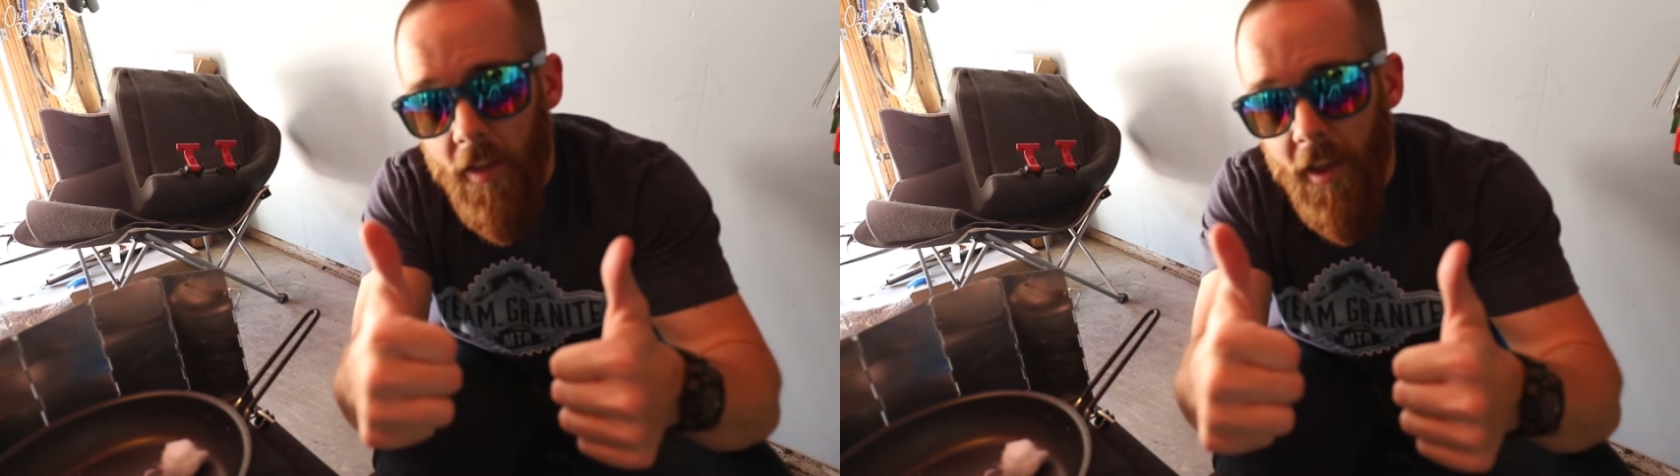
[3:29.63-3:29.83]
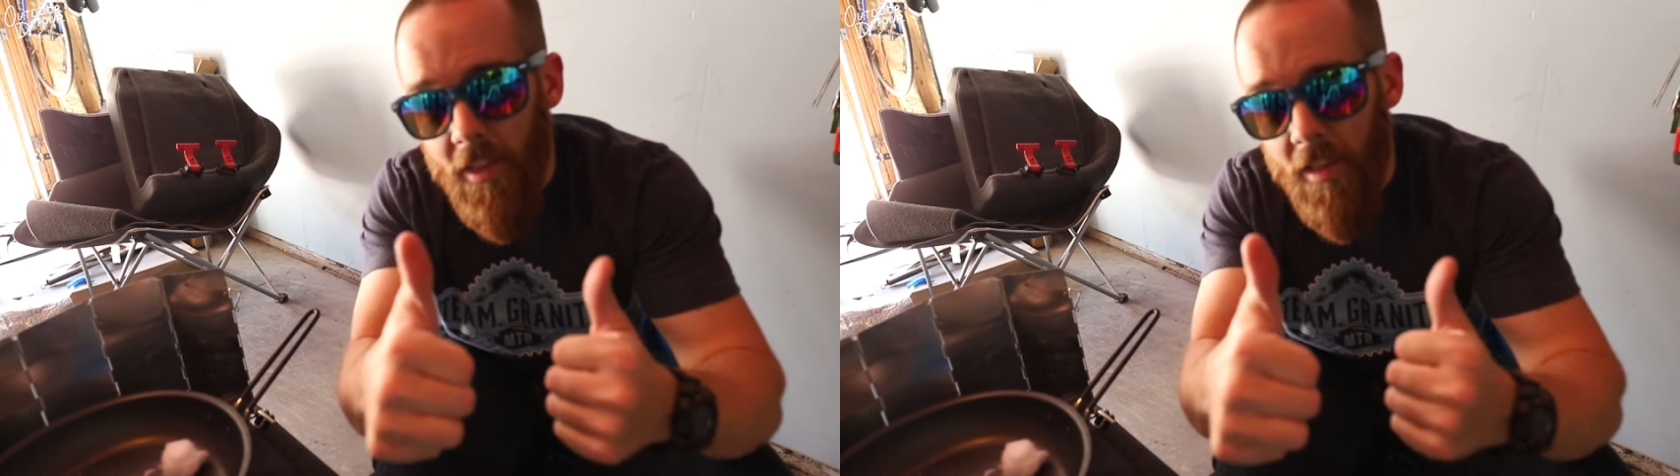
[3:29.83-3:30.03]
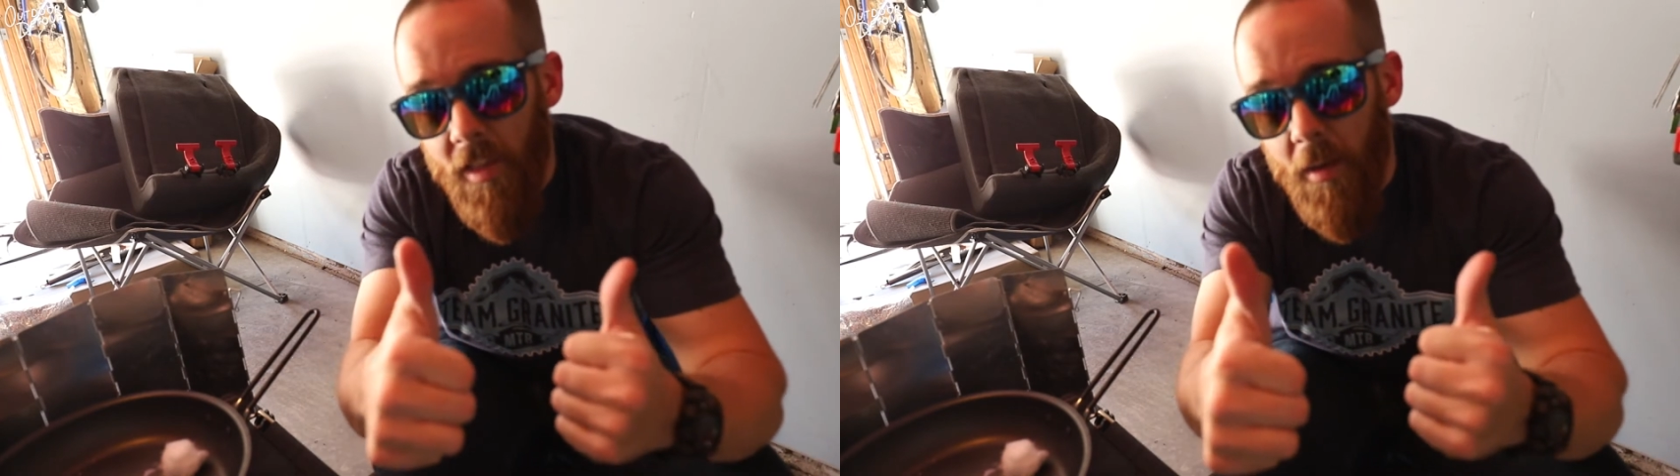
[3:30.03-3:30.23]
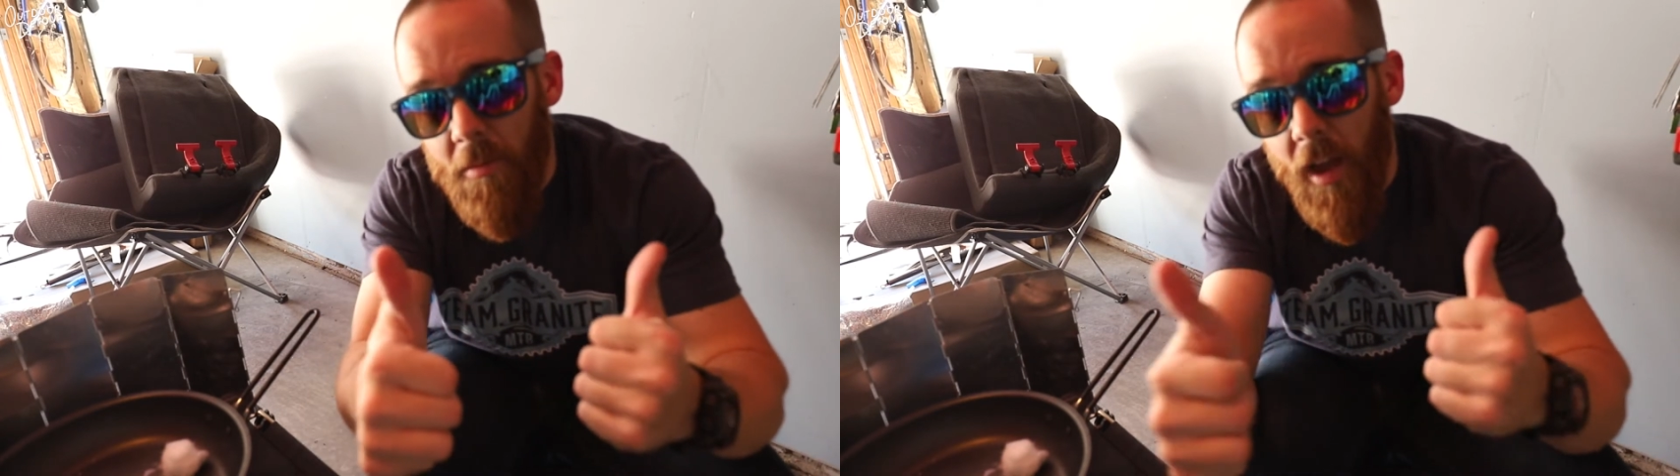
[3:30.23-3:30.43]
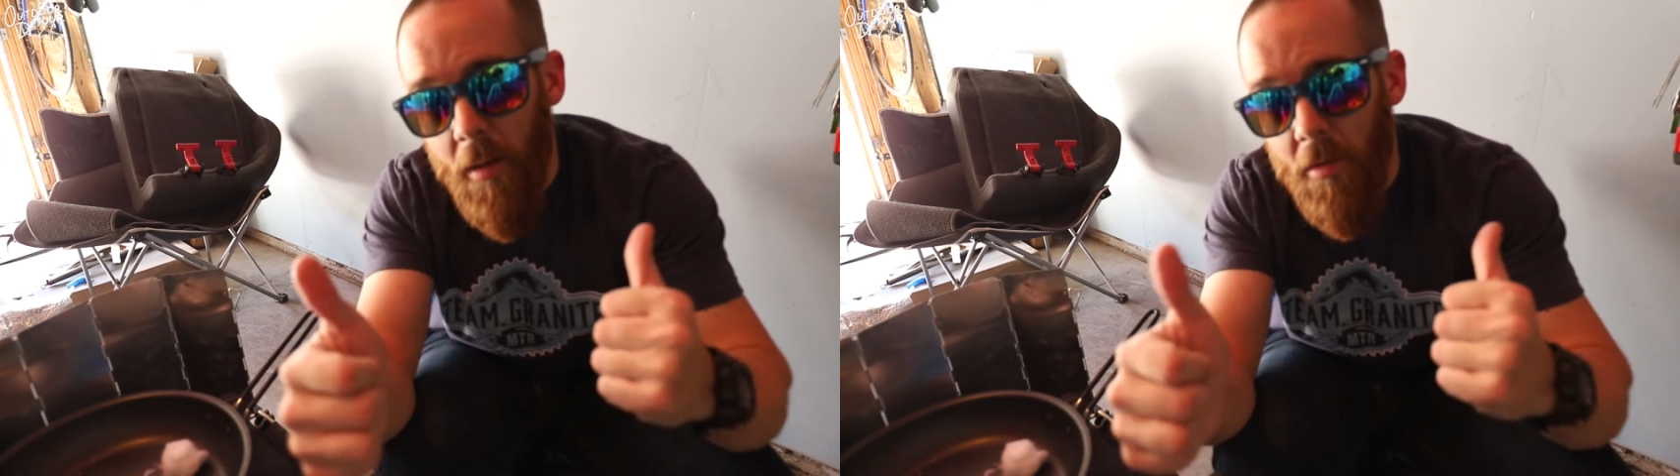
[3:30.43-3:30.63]
at the same
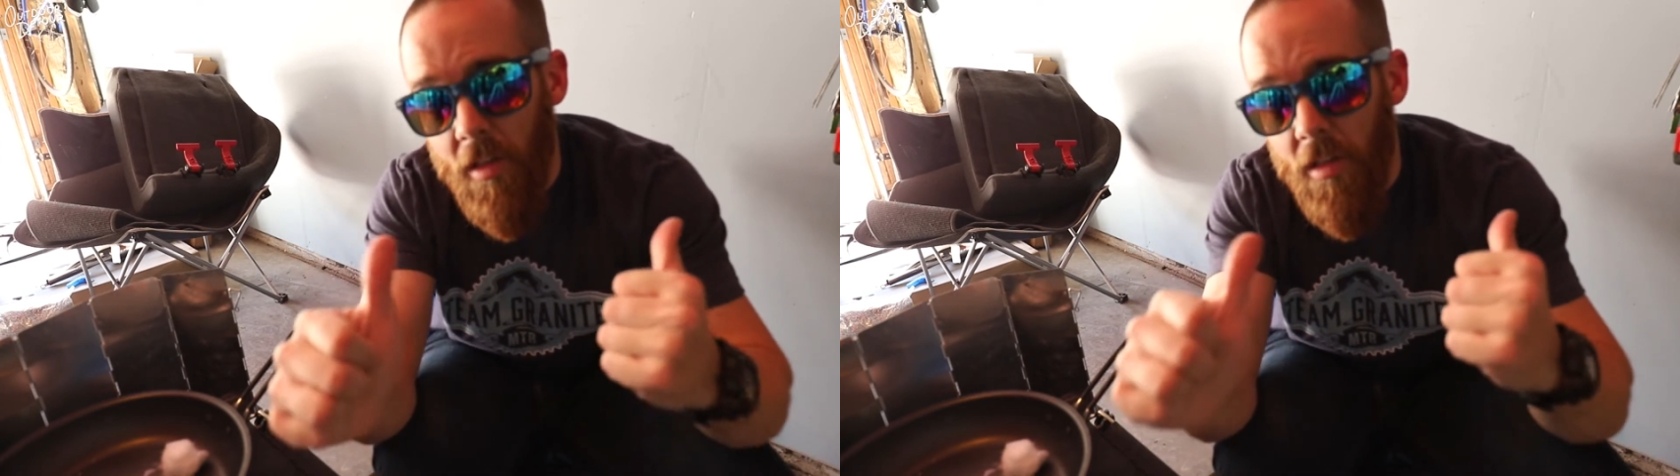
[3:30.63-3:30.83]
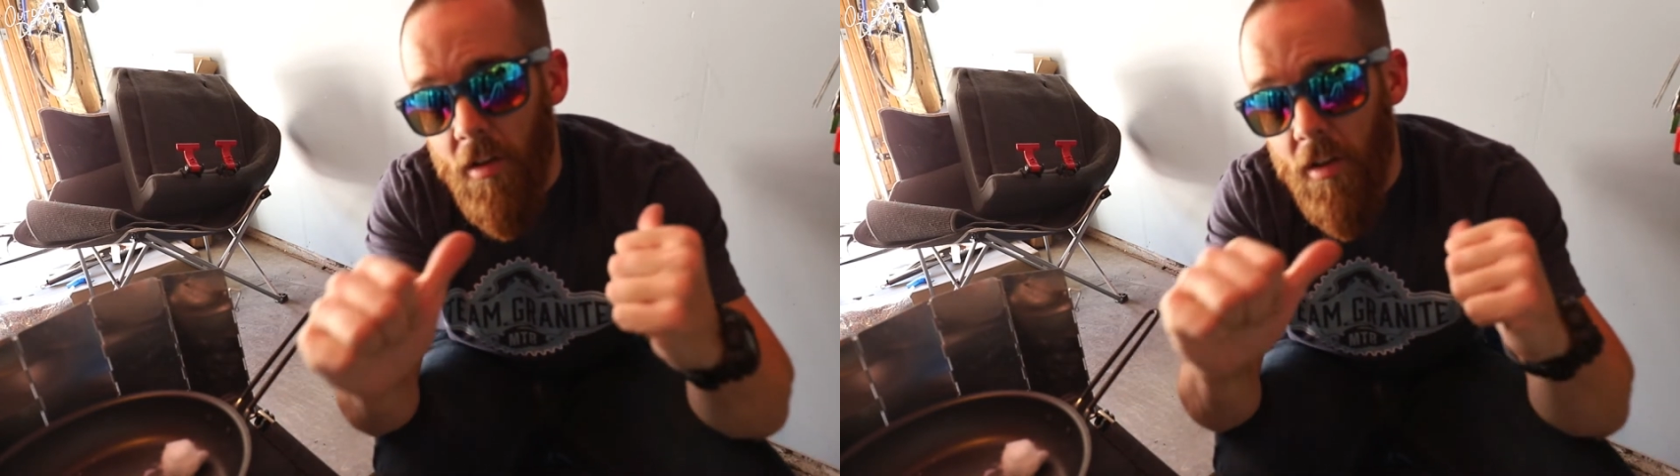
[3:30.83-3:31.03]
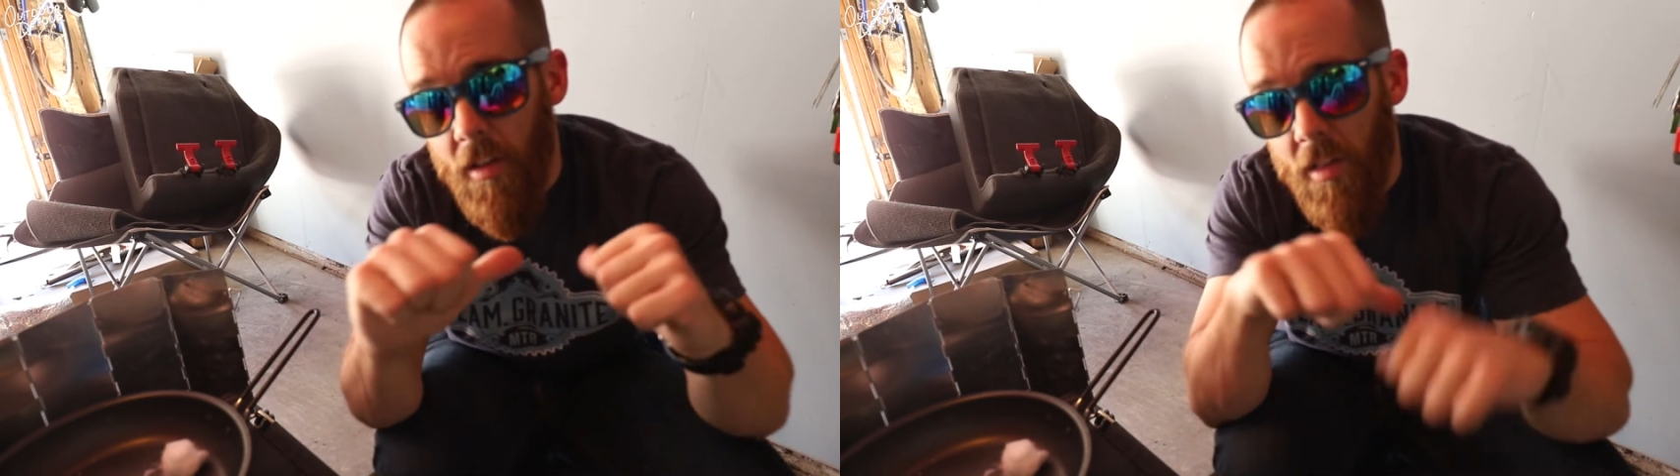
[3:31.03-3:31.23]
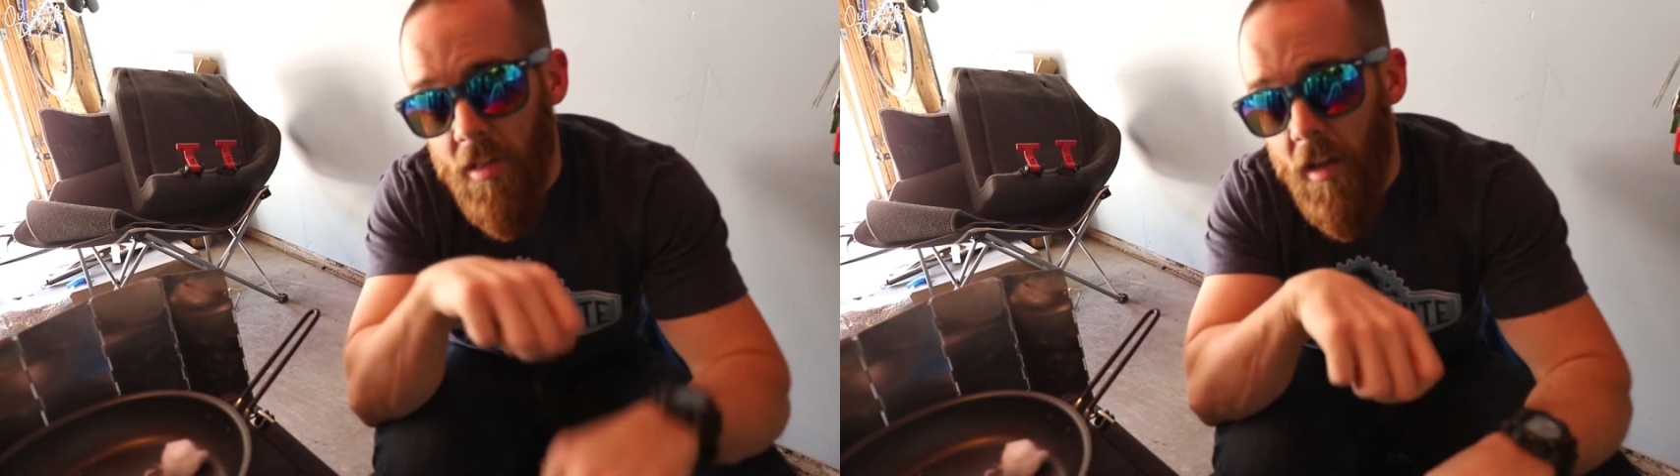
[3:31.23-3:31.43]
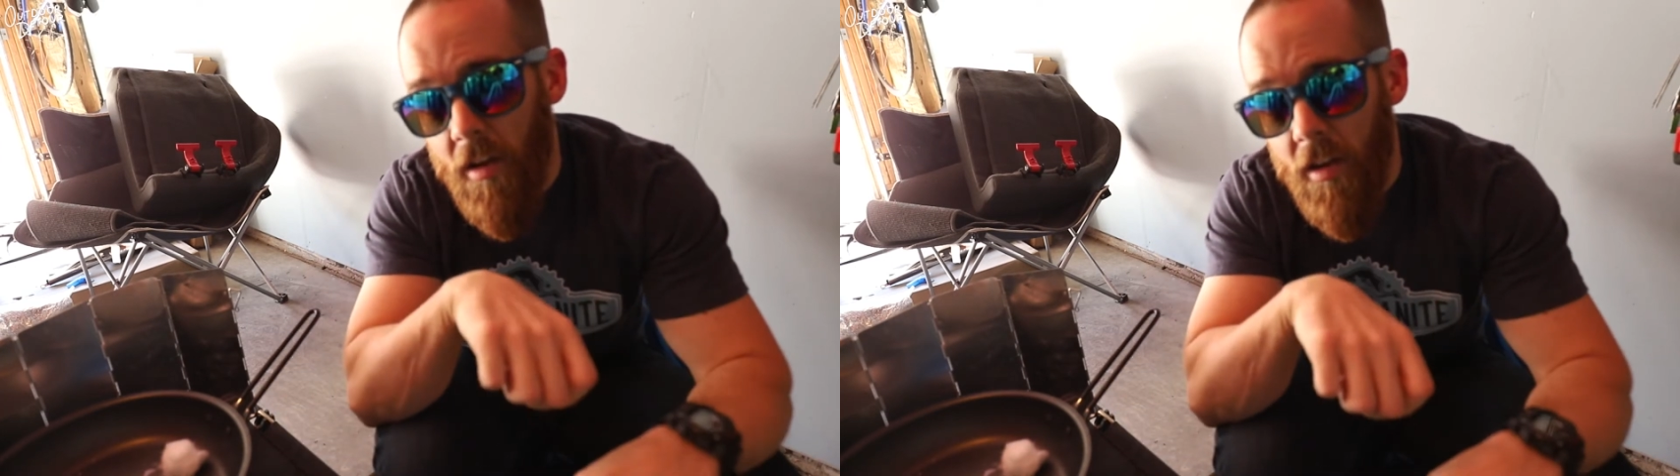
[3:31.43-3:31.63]
time the sun is
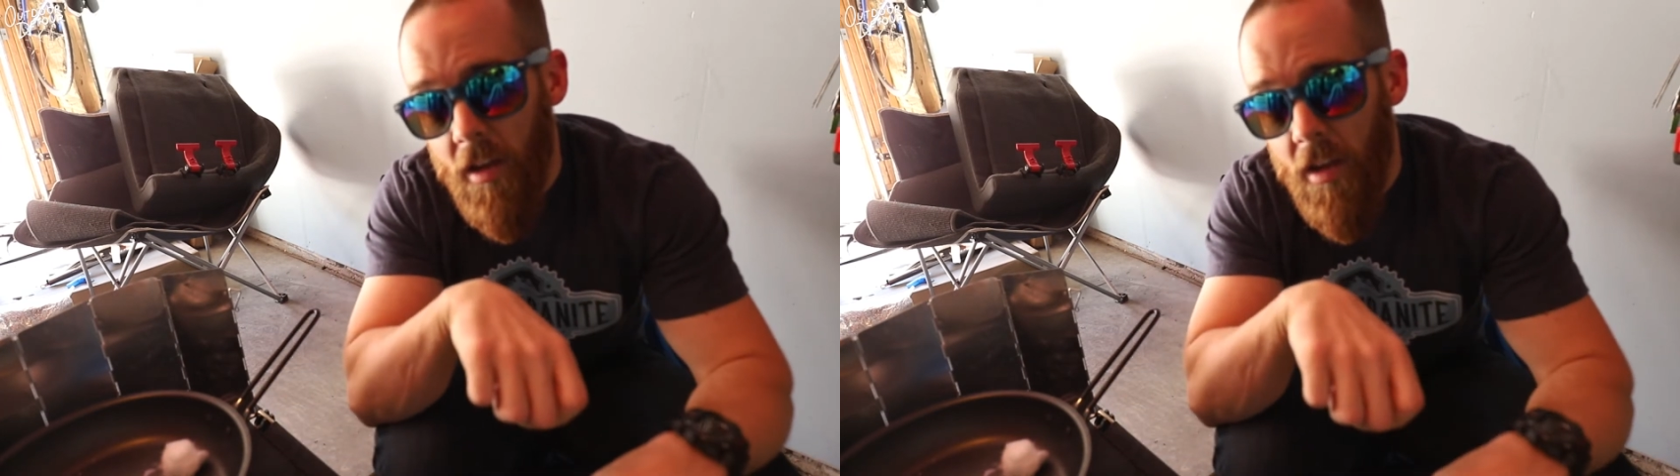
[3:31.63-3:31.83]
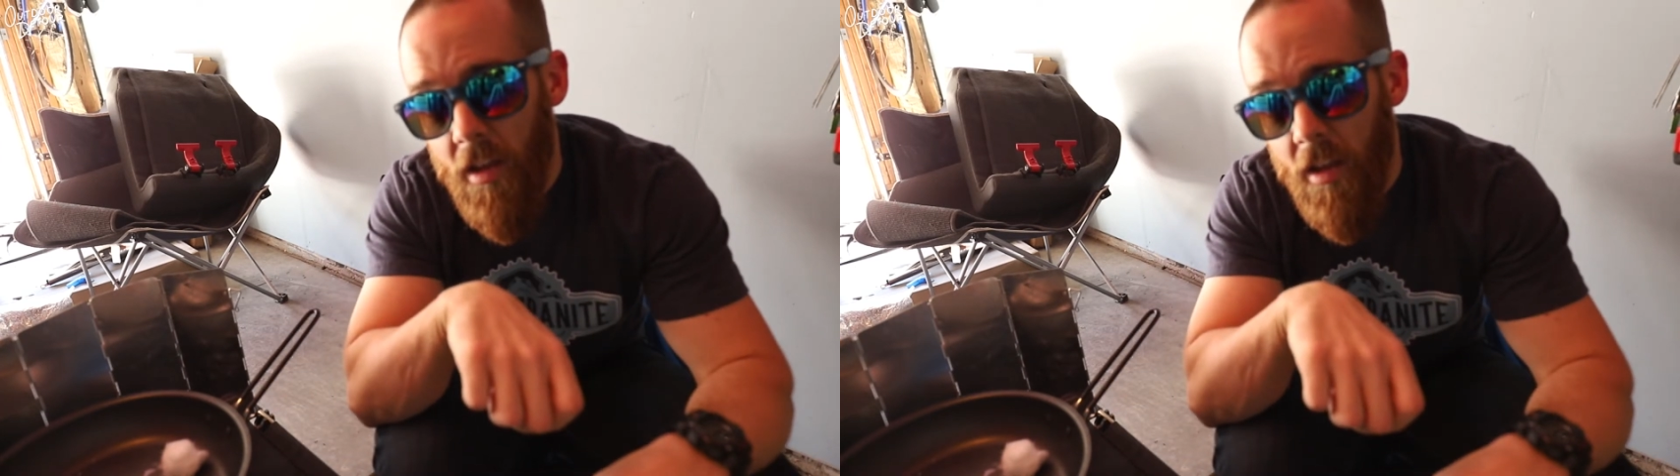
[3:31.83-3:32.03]
setting,